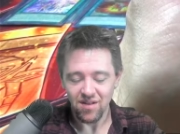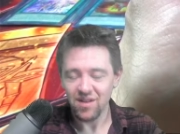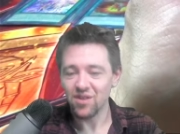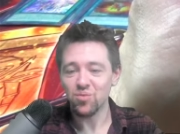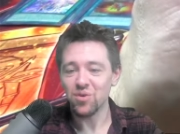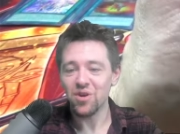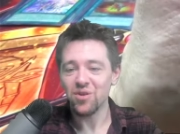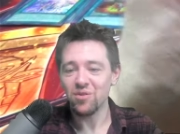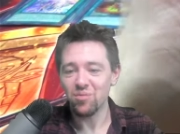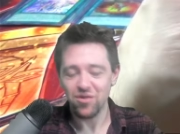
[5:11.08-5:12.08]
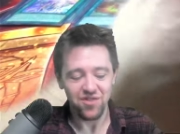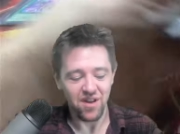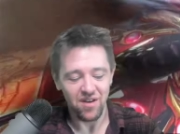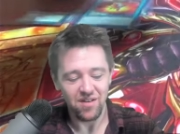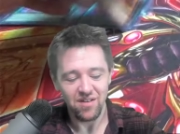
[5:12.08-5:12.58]
is 100%.
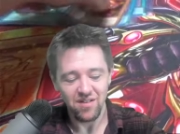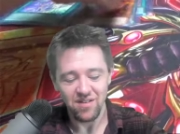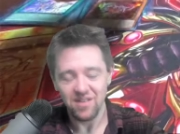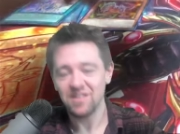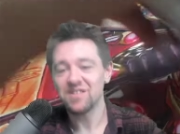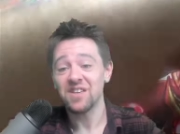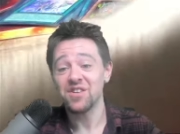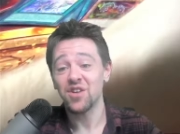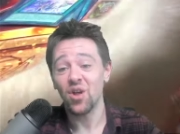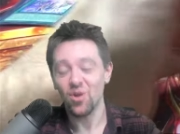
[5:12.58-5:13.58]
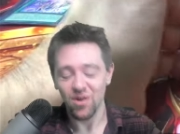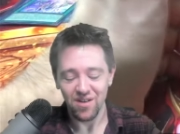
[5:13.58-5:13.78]
At least that's a dollar.